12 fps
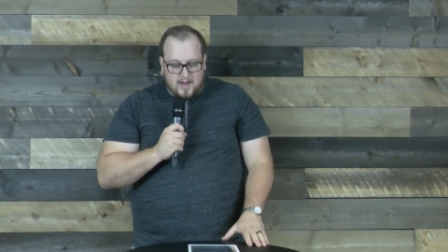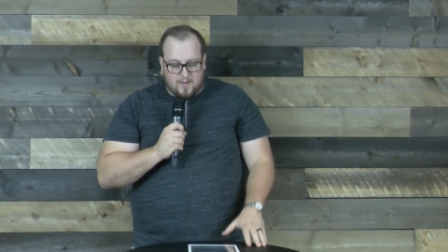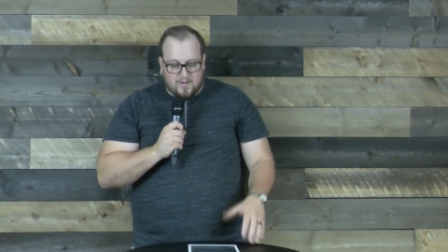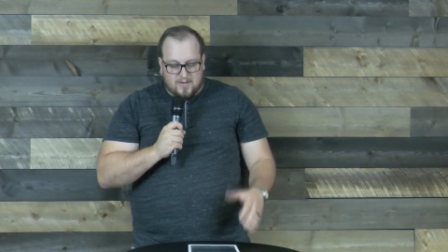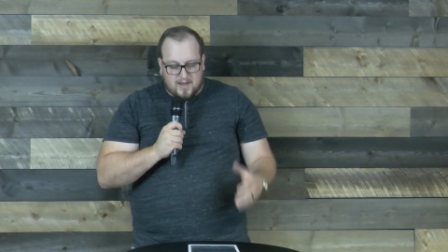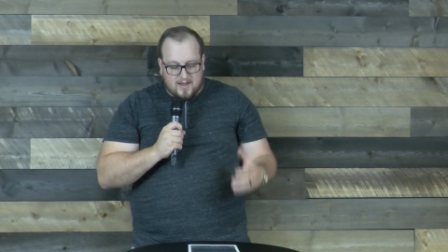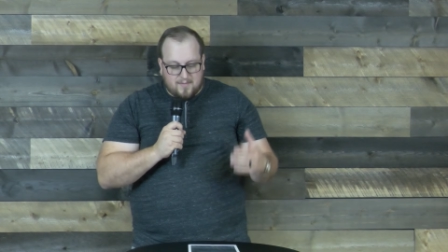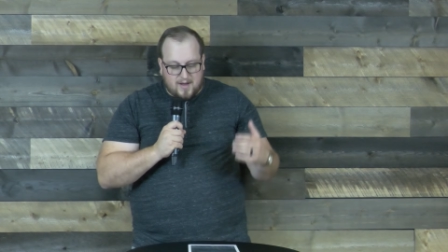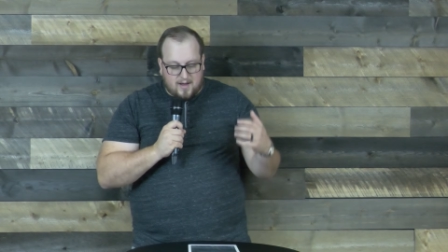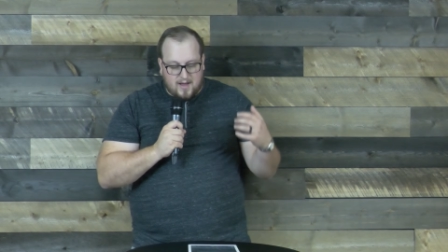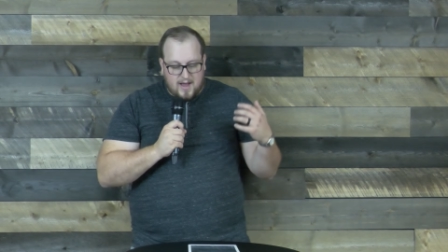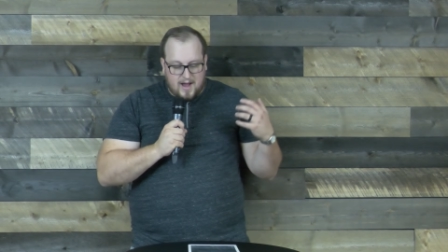and we think
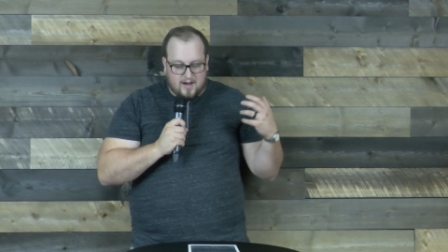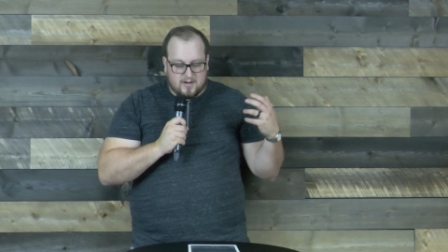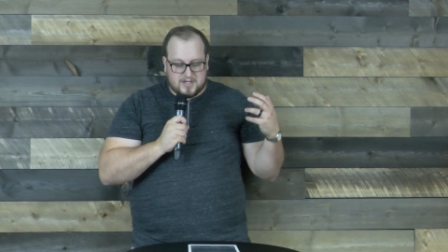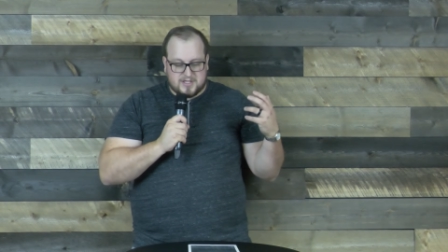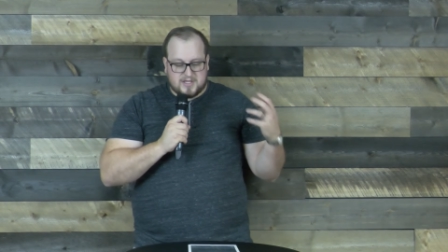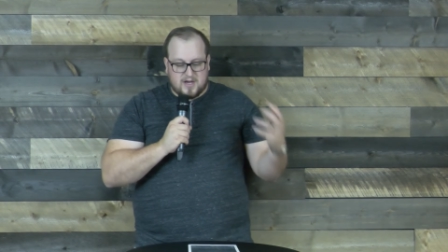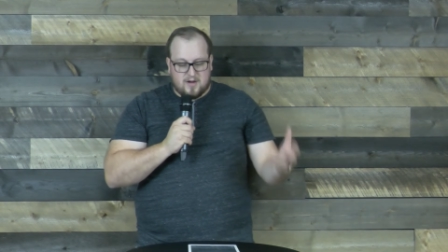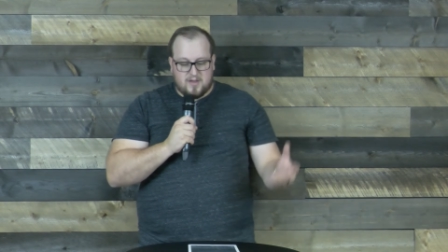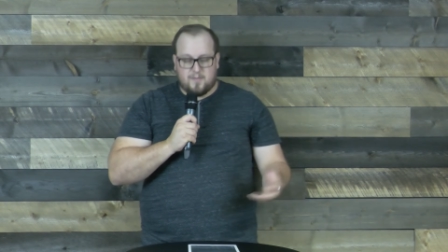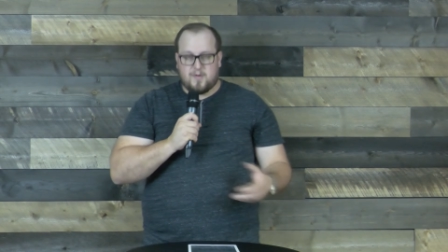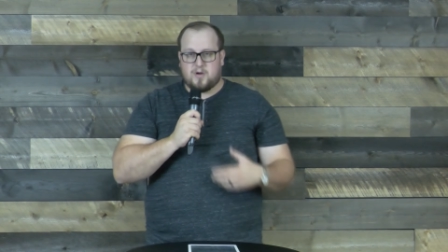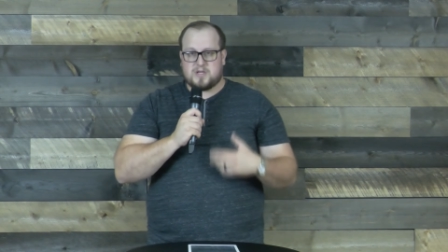about how to share
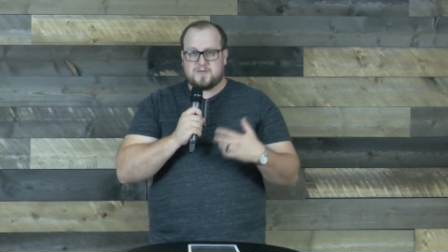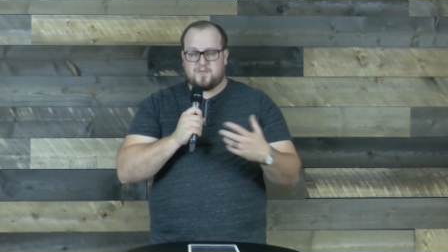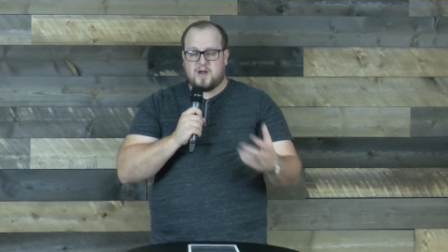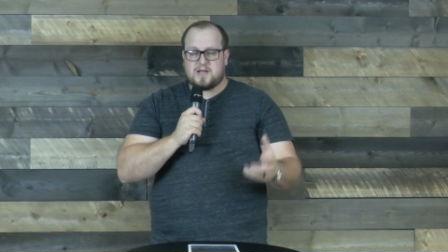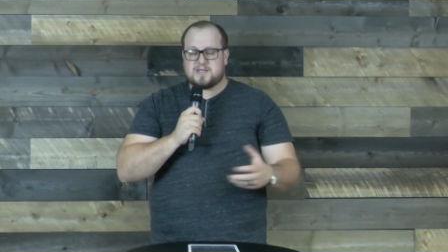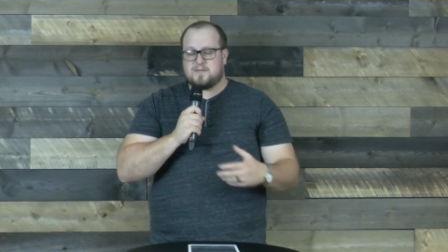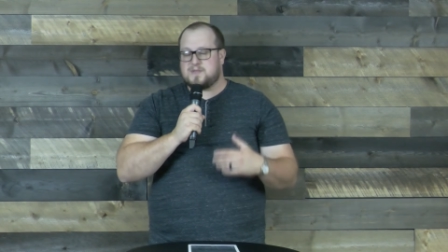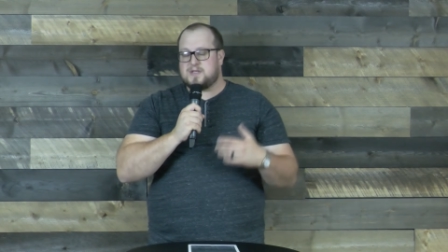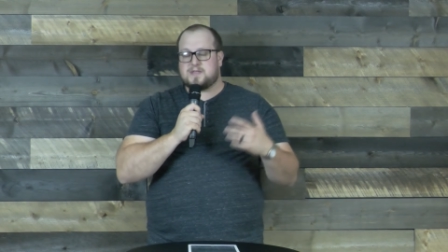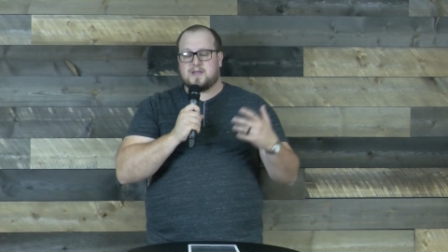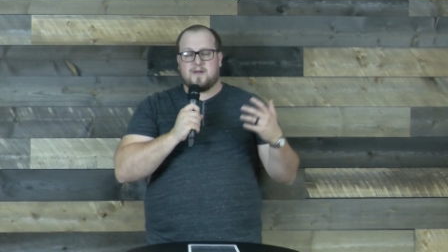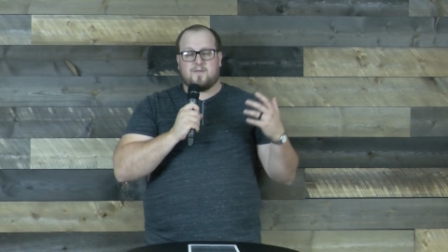them or express them,
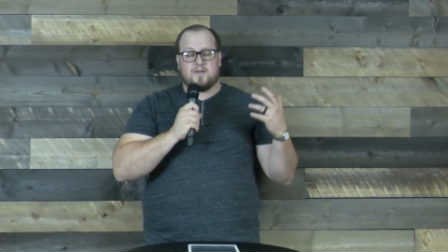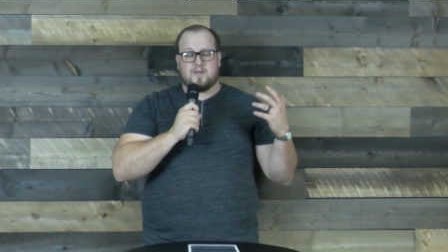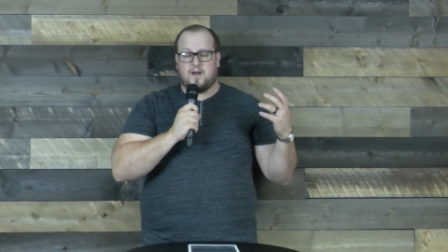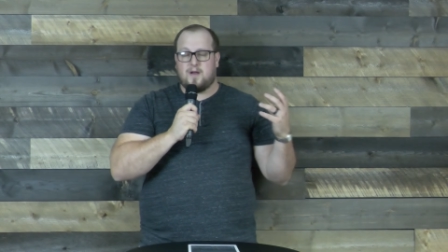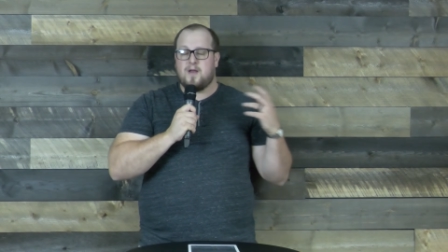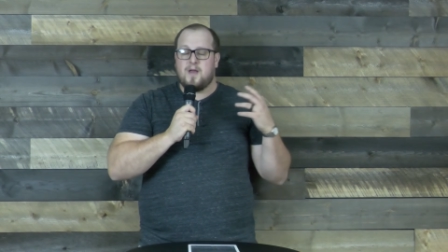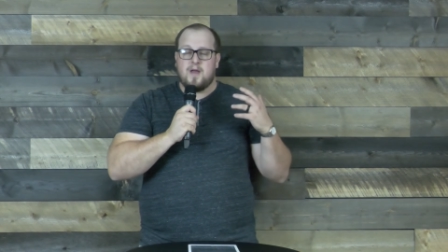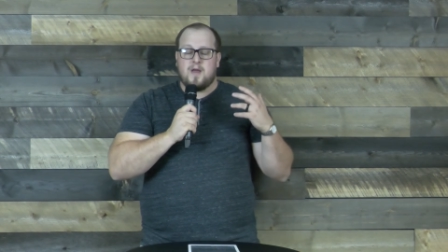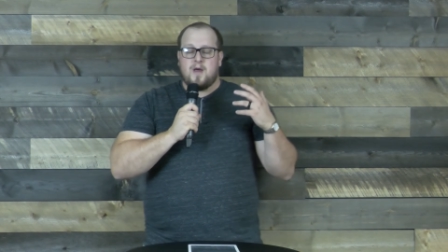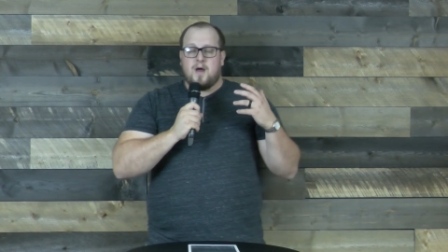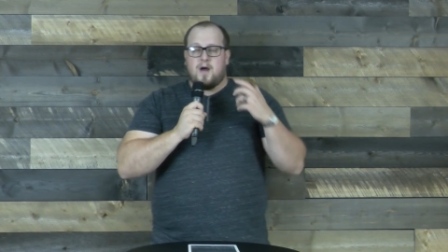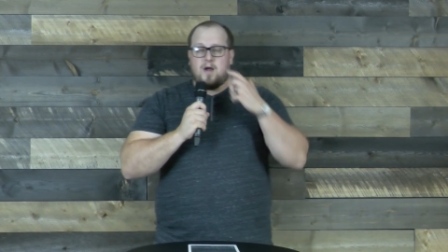just like with our
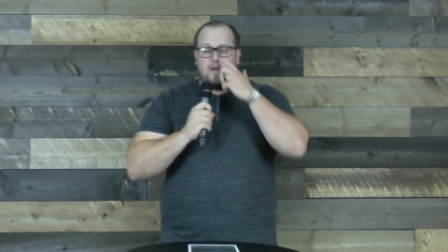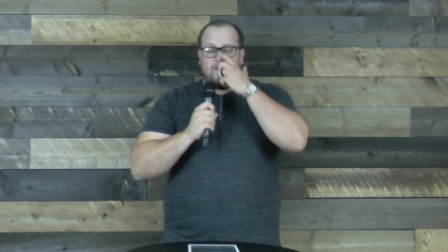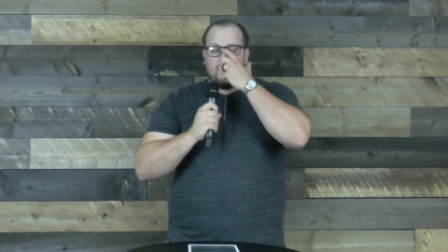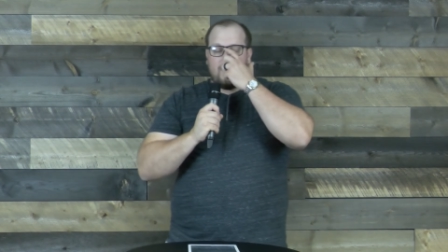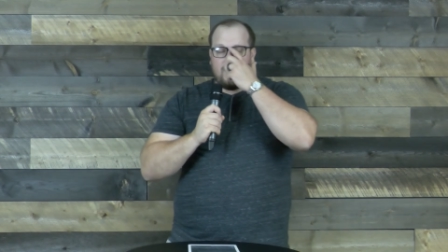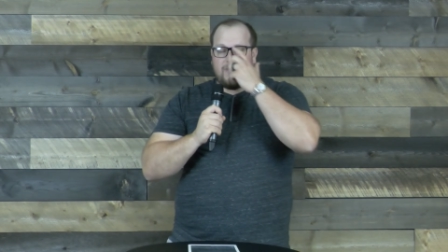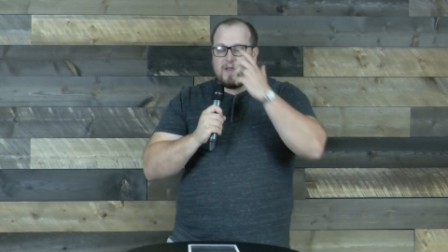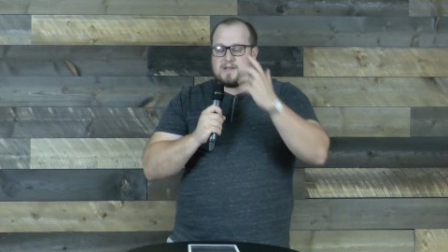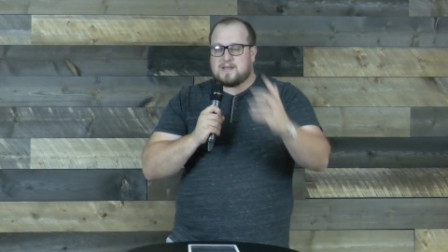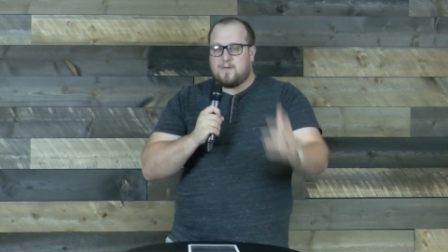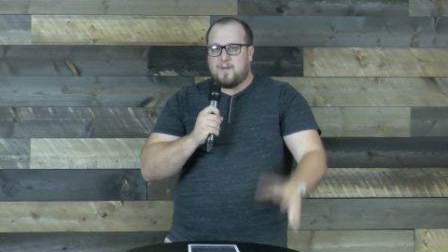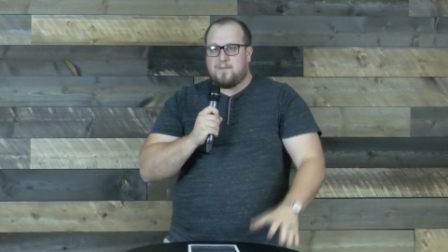the
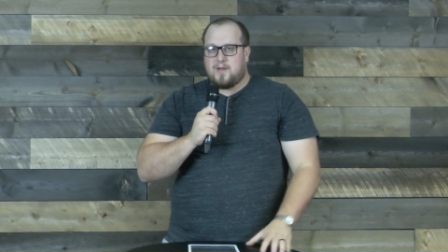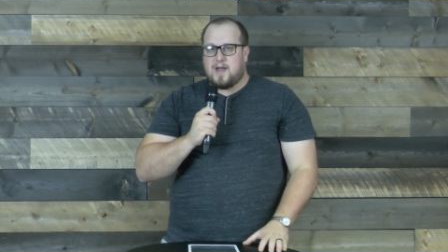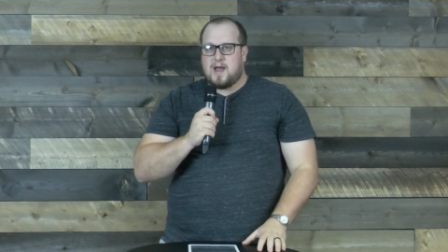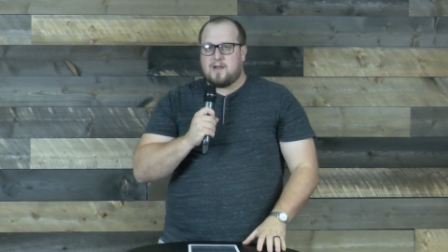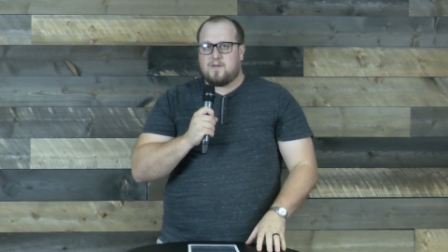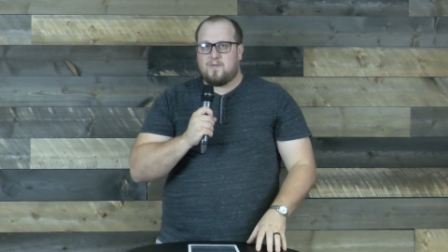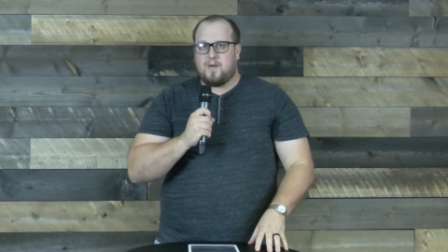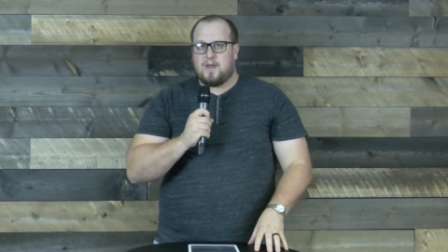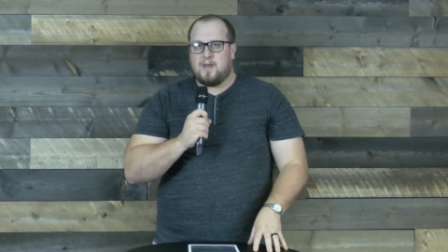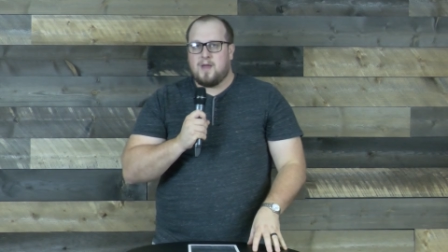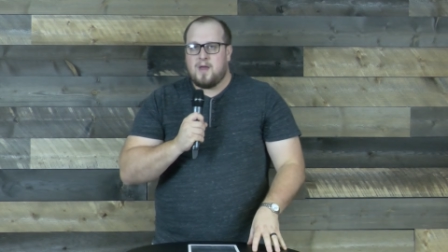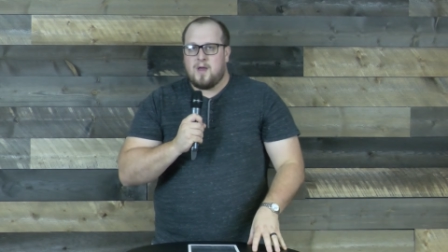things that we plant.
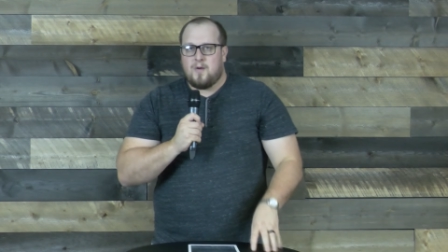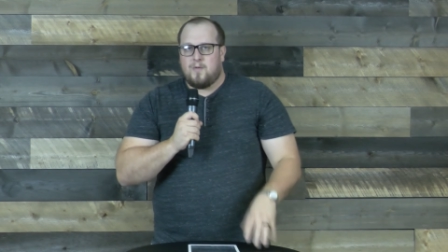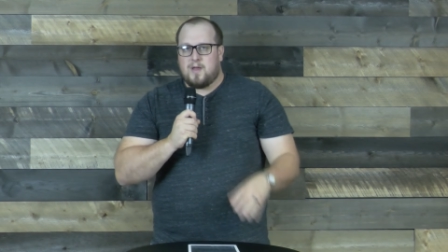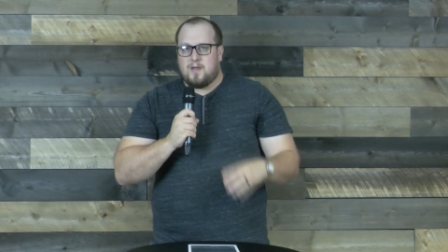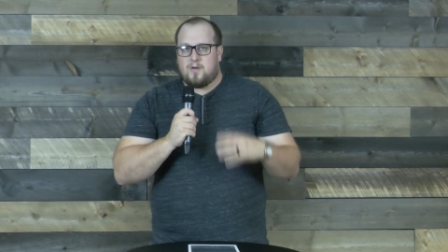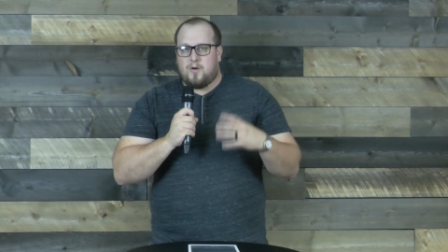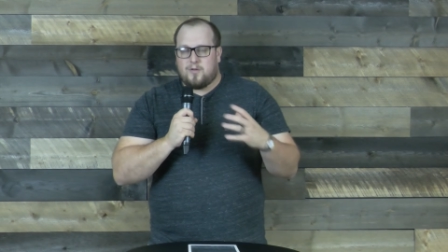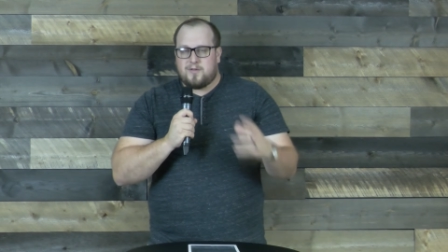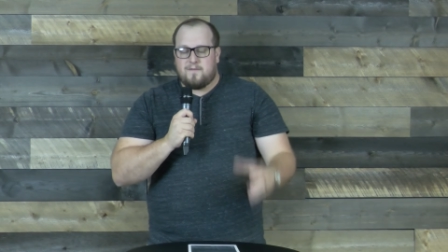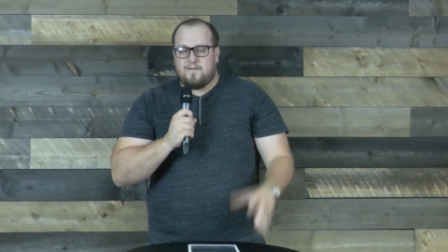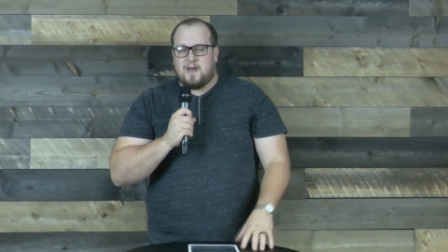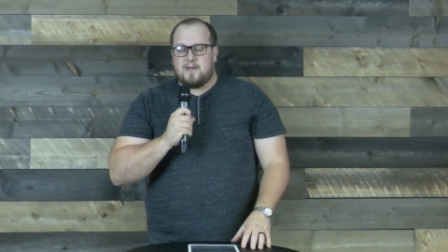We
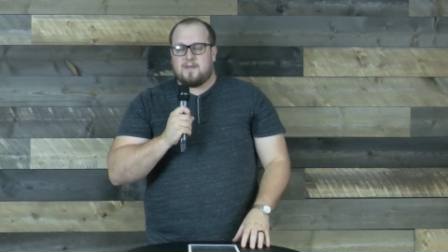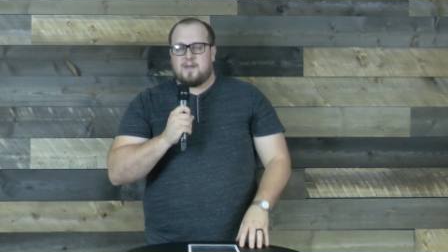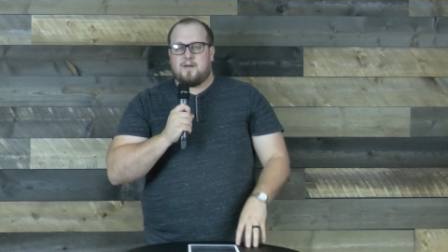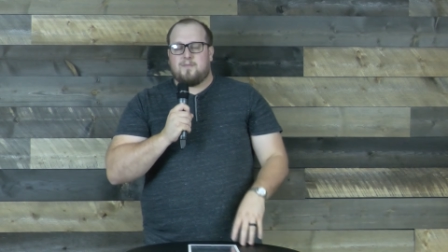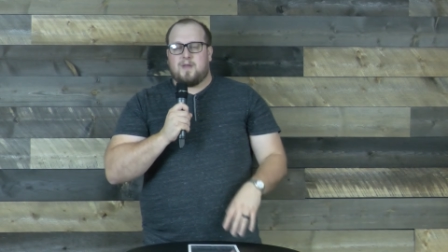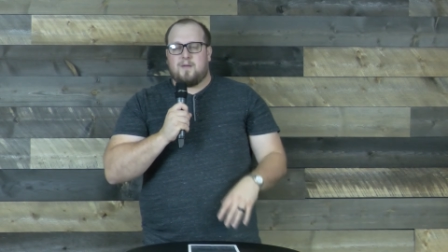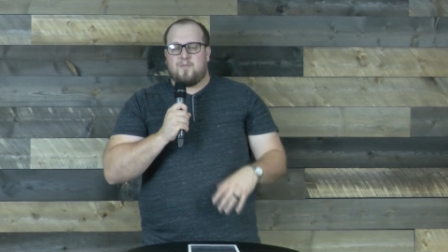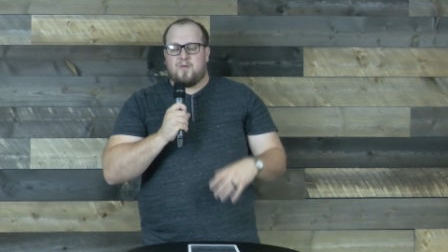cultivate them.